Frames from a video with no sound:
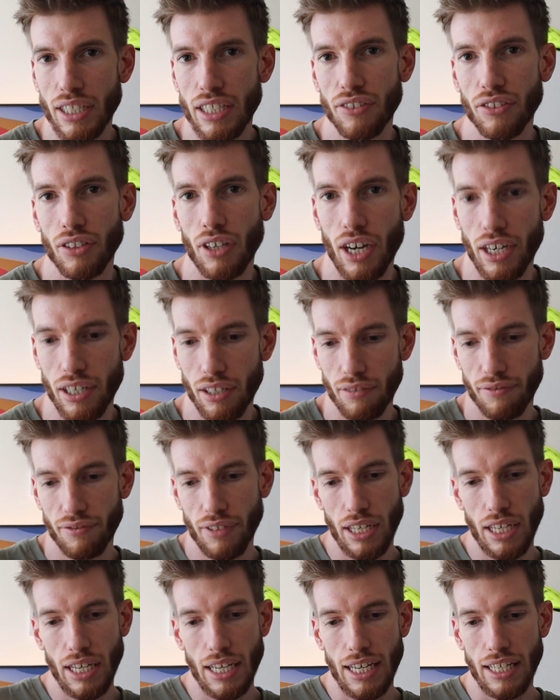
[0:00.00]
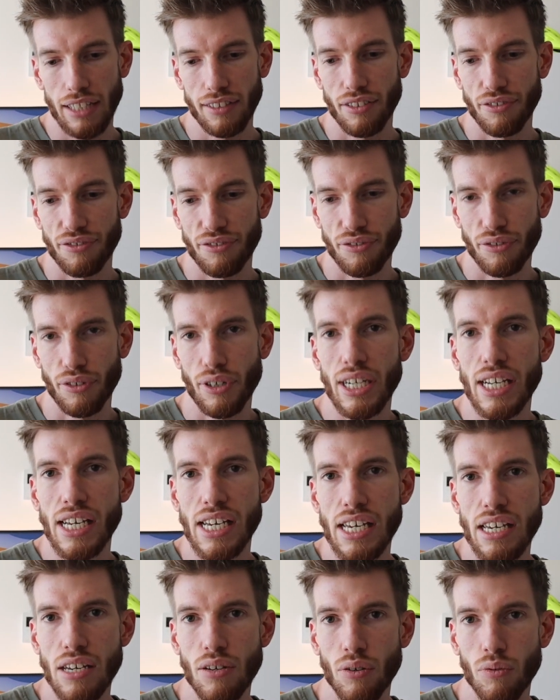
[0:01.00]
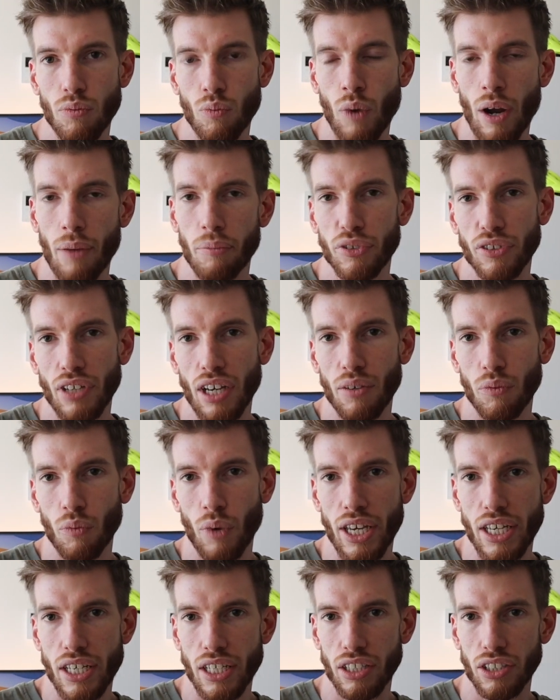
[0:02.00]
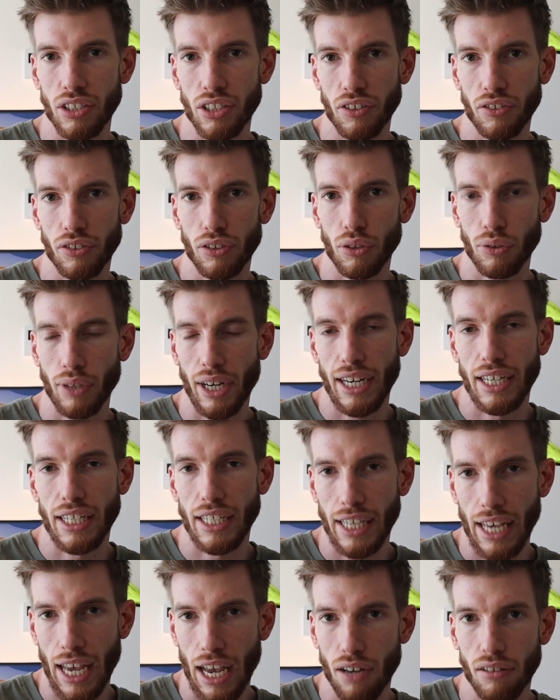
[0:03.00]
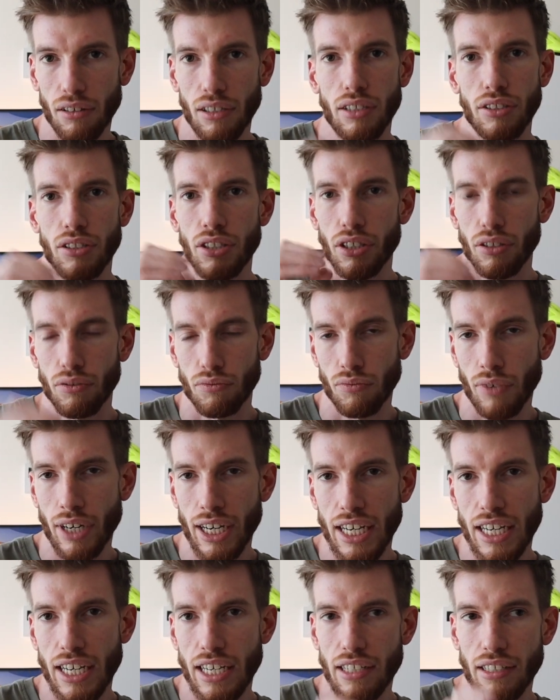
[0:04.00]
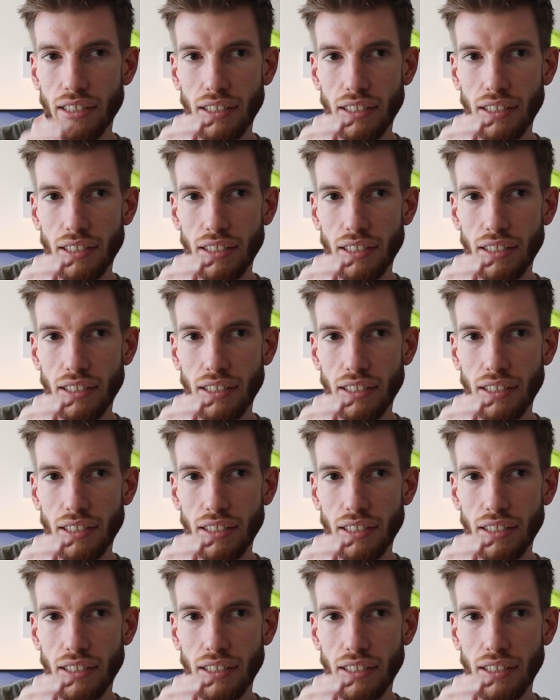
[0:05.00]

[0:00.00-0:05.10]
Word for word: is kind of it's a free website where you can just create an account. You can read